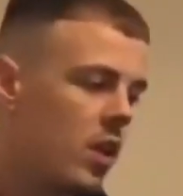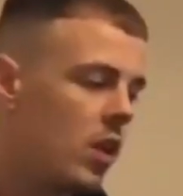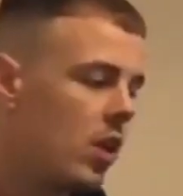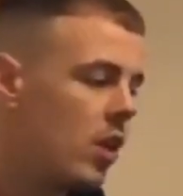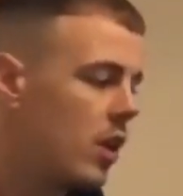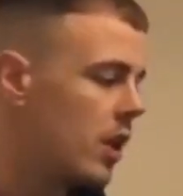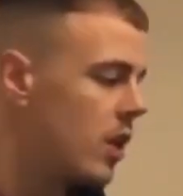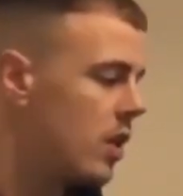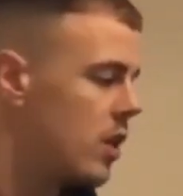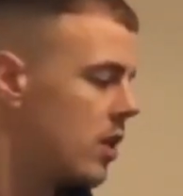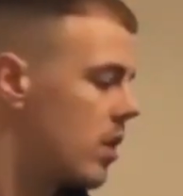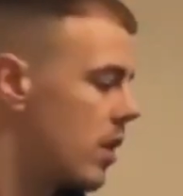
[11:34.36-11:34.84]

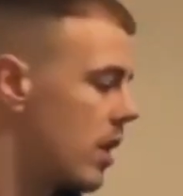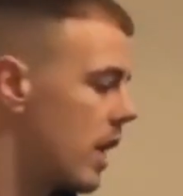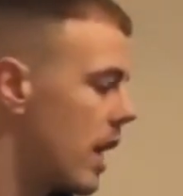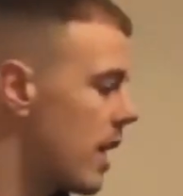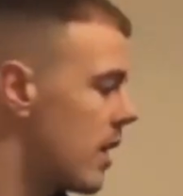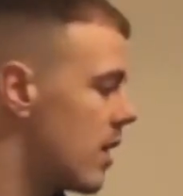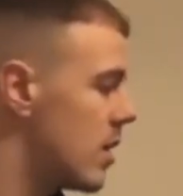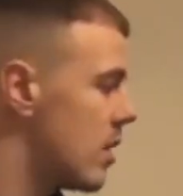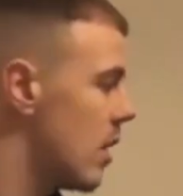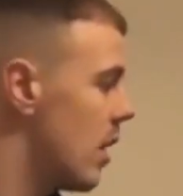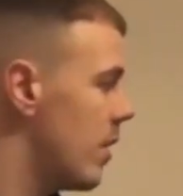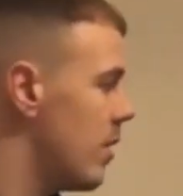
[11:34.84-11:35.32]
looking to get
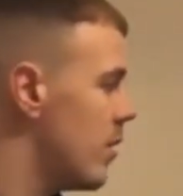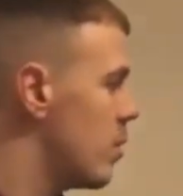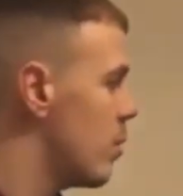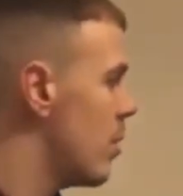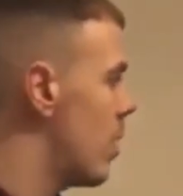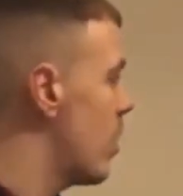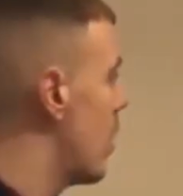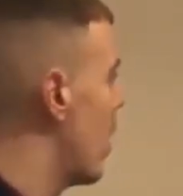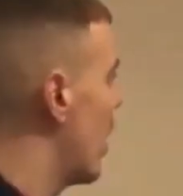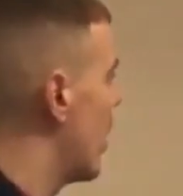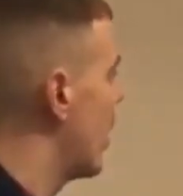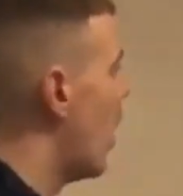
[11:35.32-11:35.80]
stuff as well,
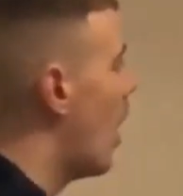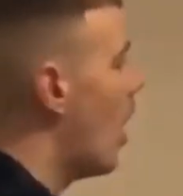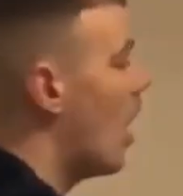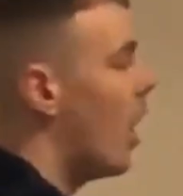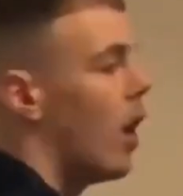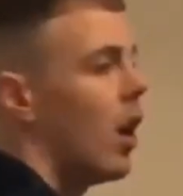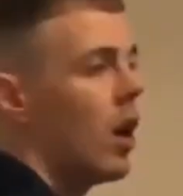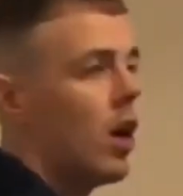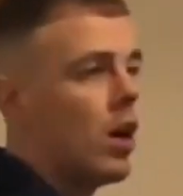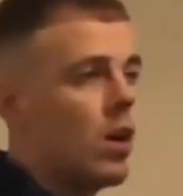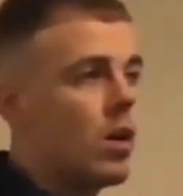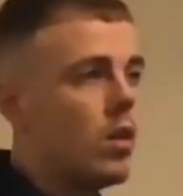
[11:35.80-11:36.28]
like
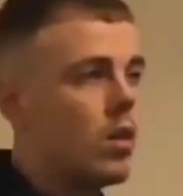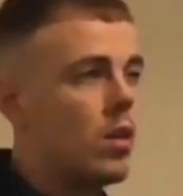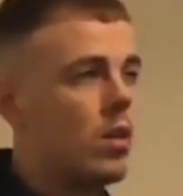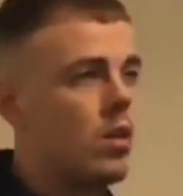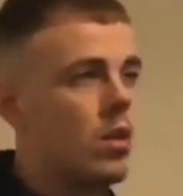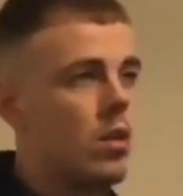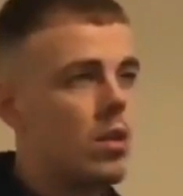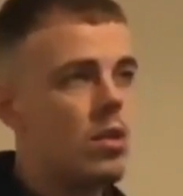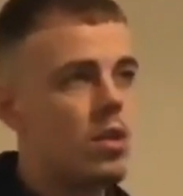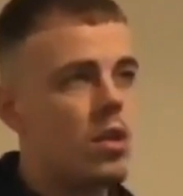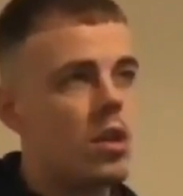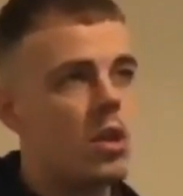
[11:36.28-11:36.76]
art,
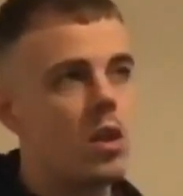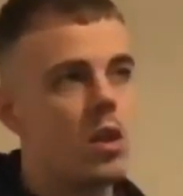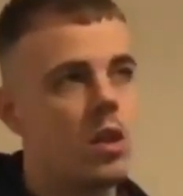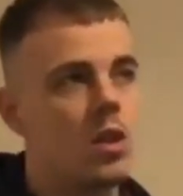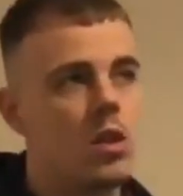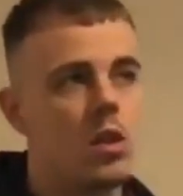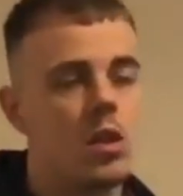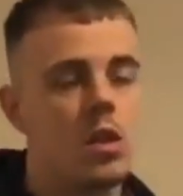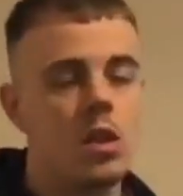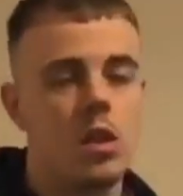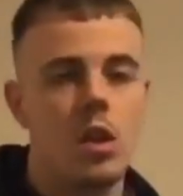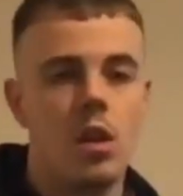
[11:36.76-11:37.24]
you
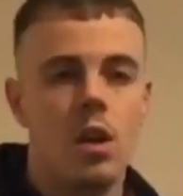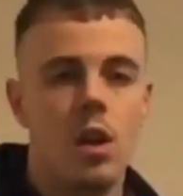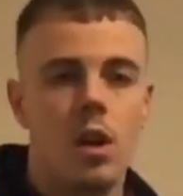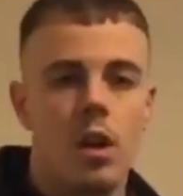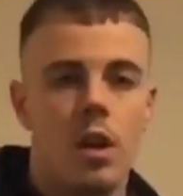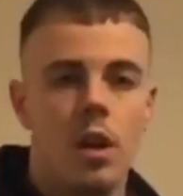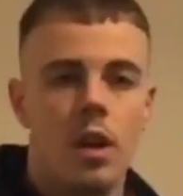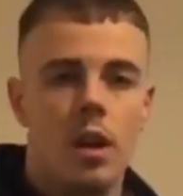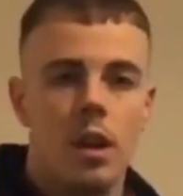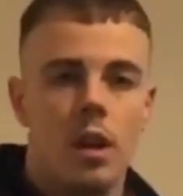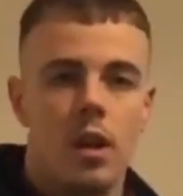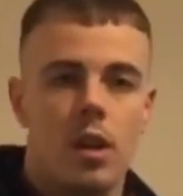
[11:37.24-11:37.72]
can
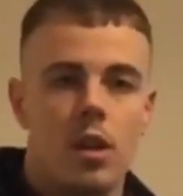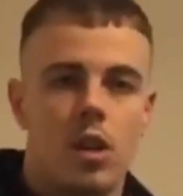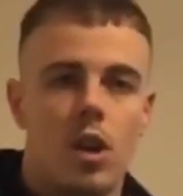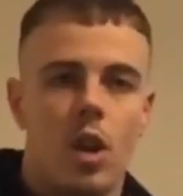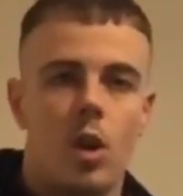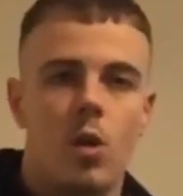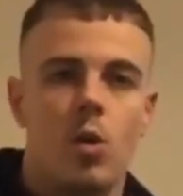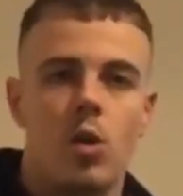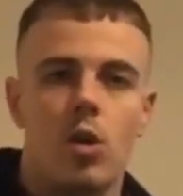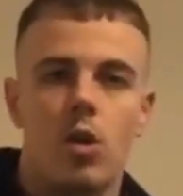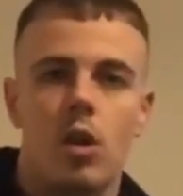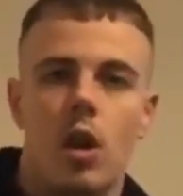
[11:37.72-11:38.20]
go
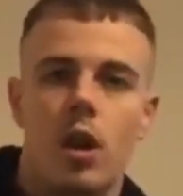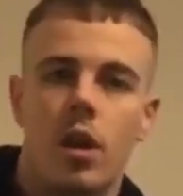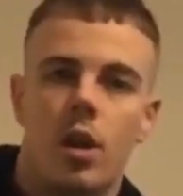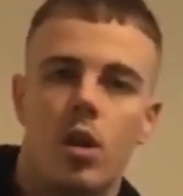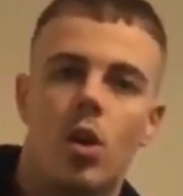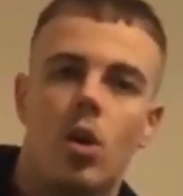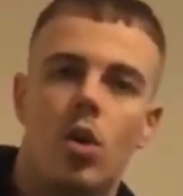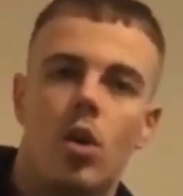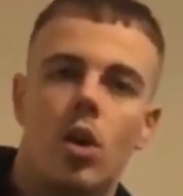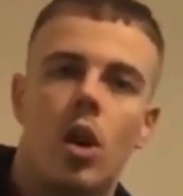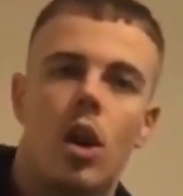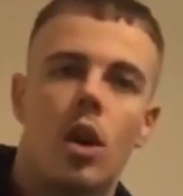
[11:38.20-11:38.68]
on like
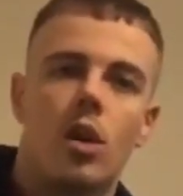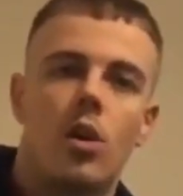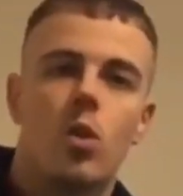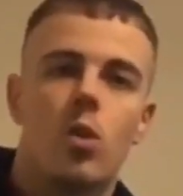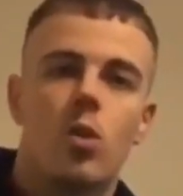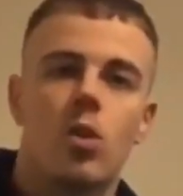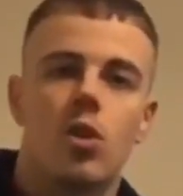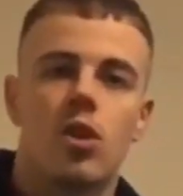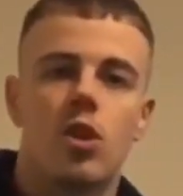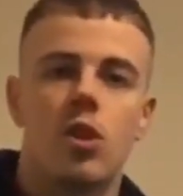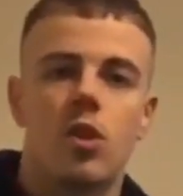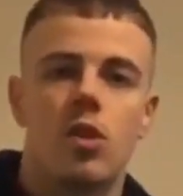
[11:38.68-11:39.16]
online
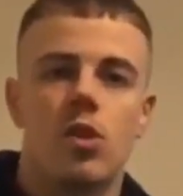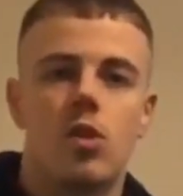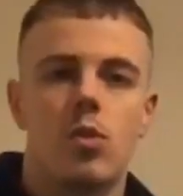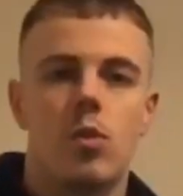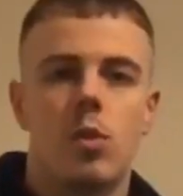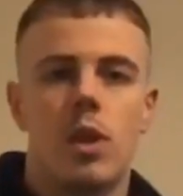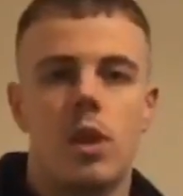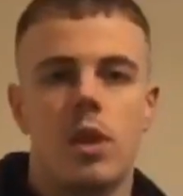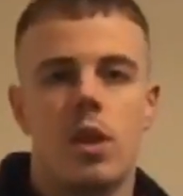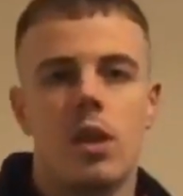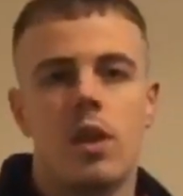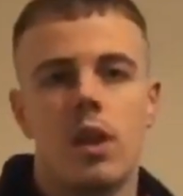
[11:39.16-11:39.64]
auctions where
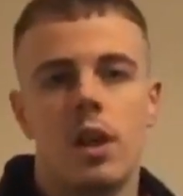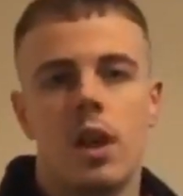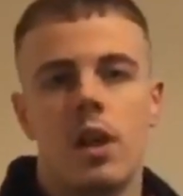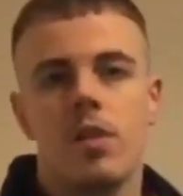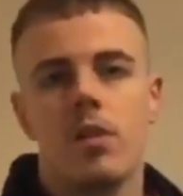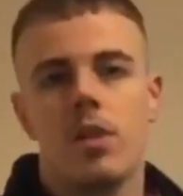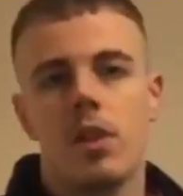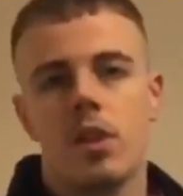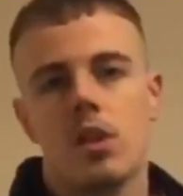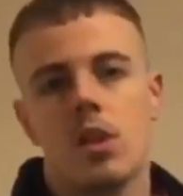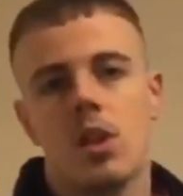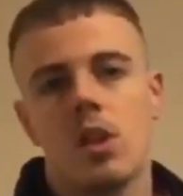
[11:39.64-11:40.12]
you can get
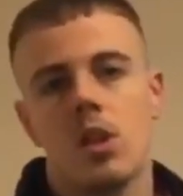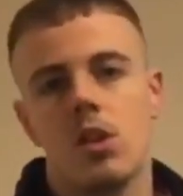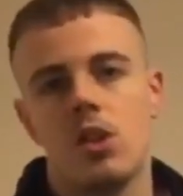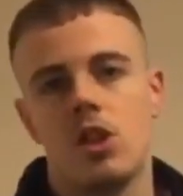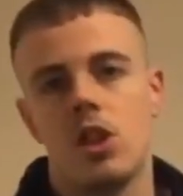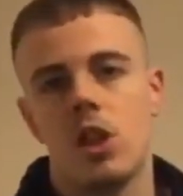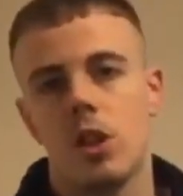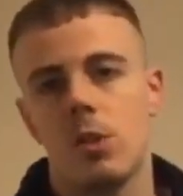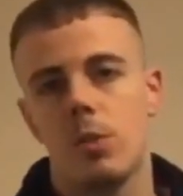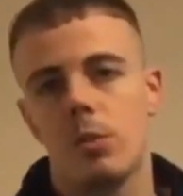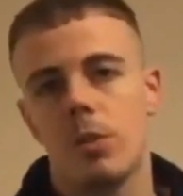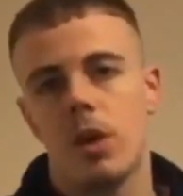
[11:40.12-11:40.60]
things a lot
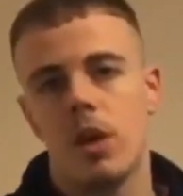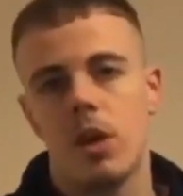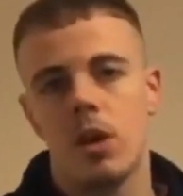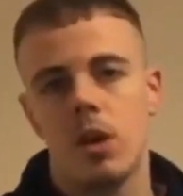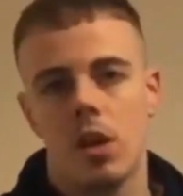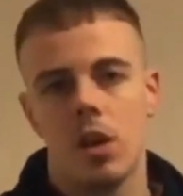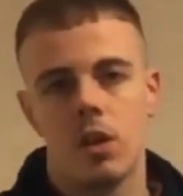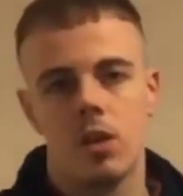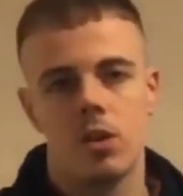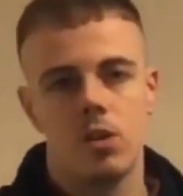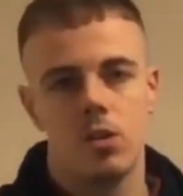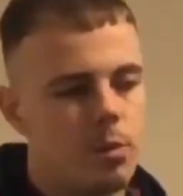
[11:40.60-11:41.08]
cheaper,
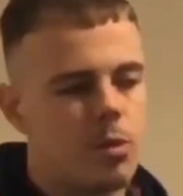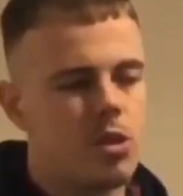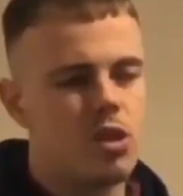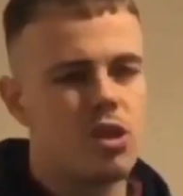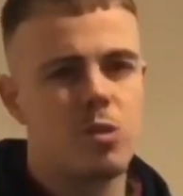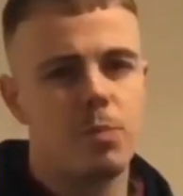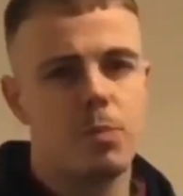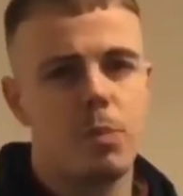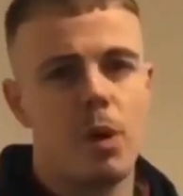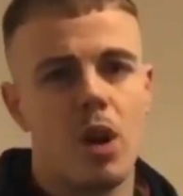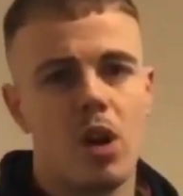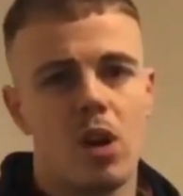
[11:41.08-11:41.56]
like
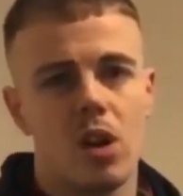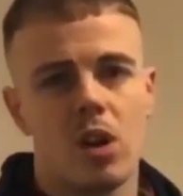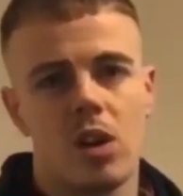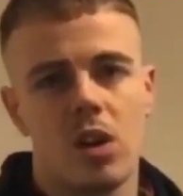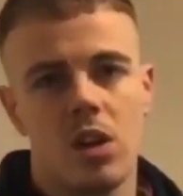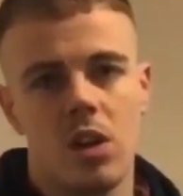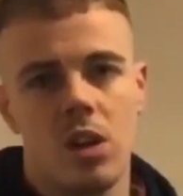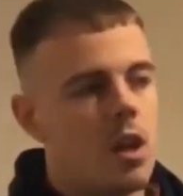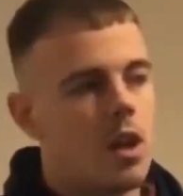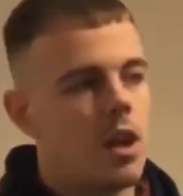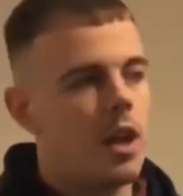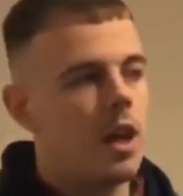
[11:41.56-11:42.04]
Spock,
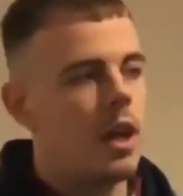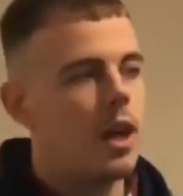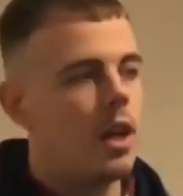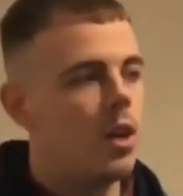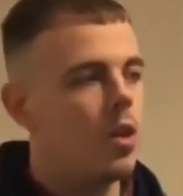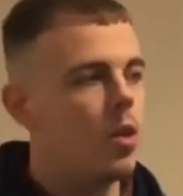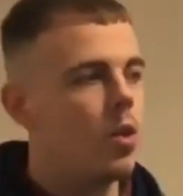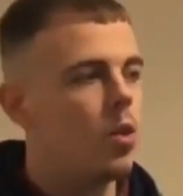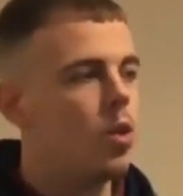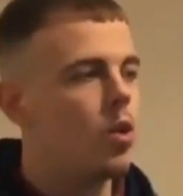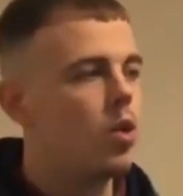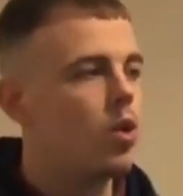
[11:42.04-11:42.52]
uh,
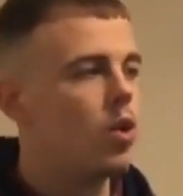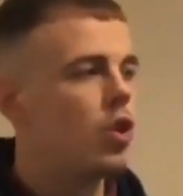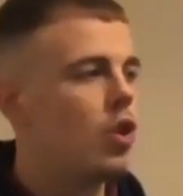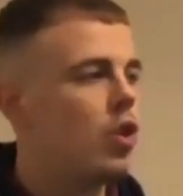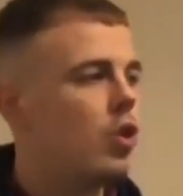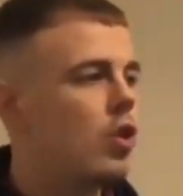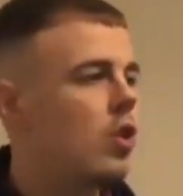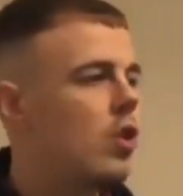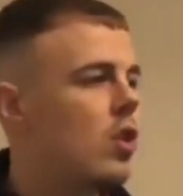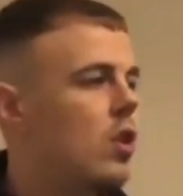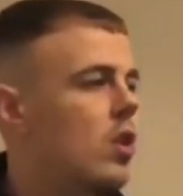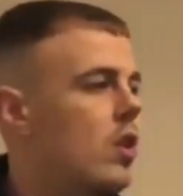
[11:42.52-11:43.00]
or
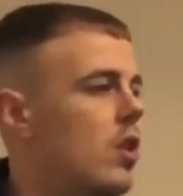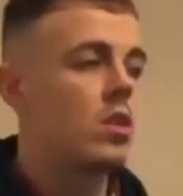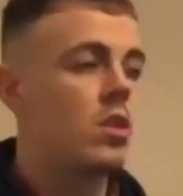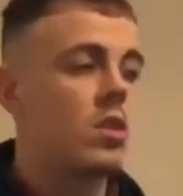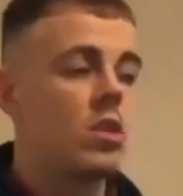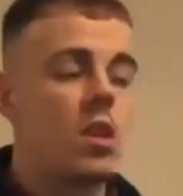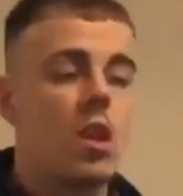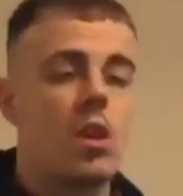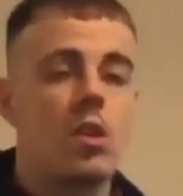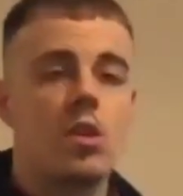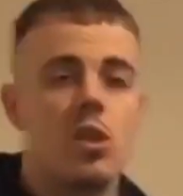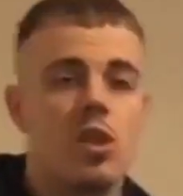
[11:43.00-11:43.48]
you can
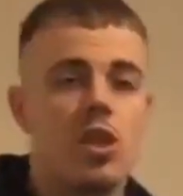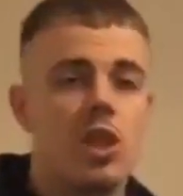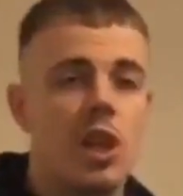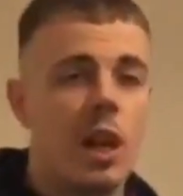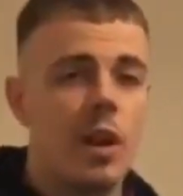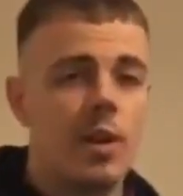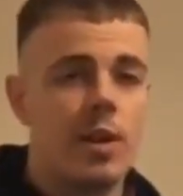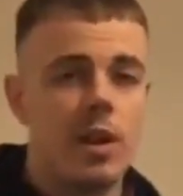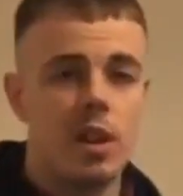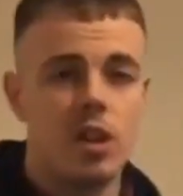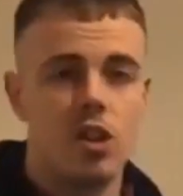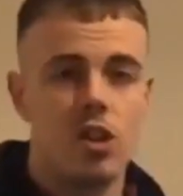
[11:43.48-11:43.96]
go to
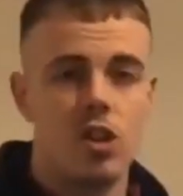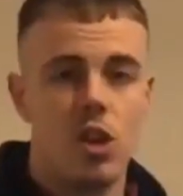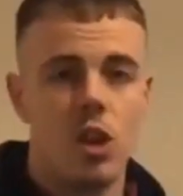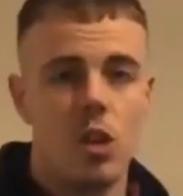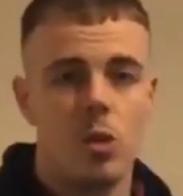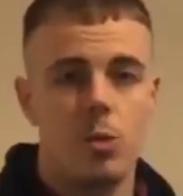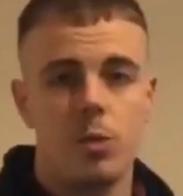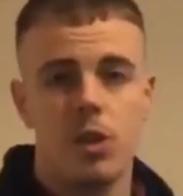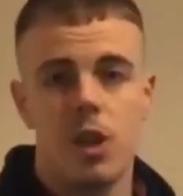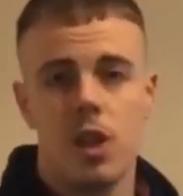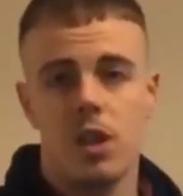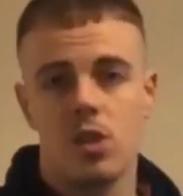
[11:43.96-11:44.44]
charity shops,
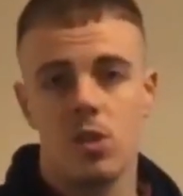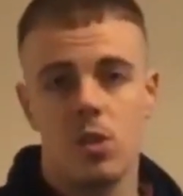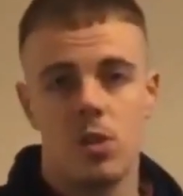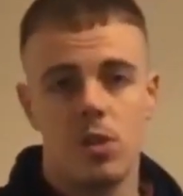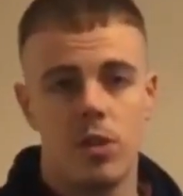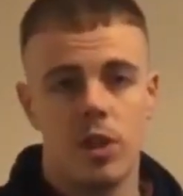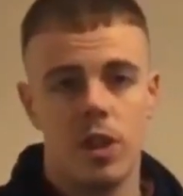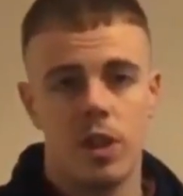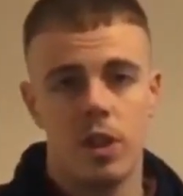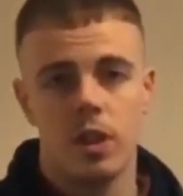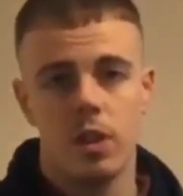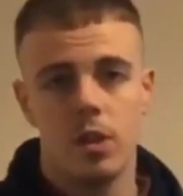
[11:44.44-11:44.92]
that sort of
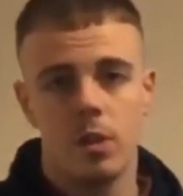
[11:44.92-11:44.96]
thing.